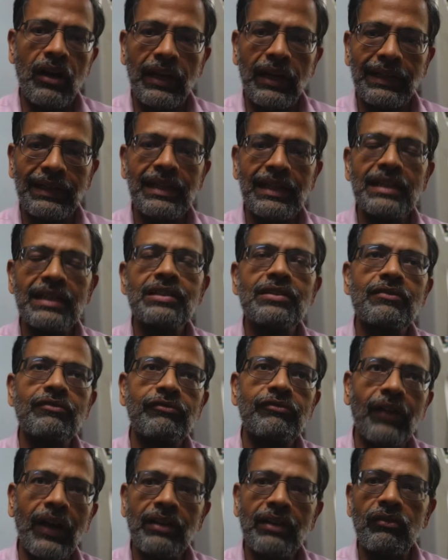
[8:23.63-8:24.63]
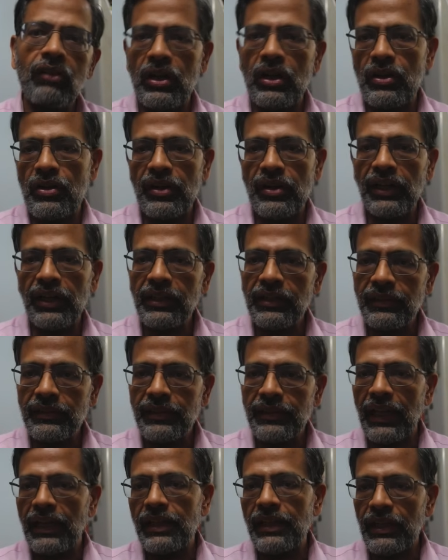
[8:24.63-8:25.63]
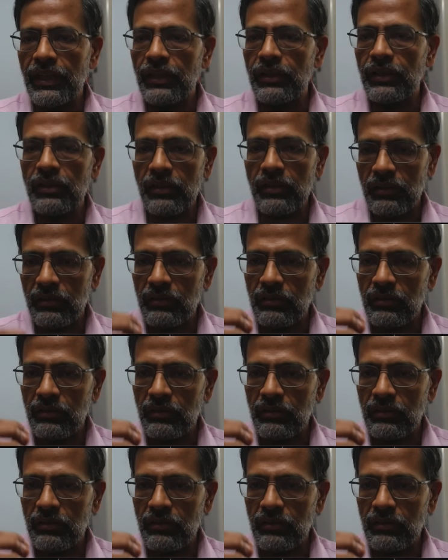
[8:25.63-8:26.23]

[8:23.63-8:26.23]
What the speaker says: at least 500 10-year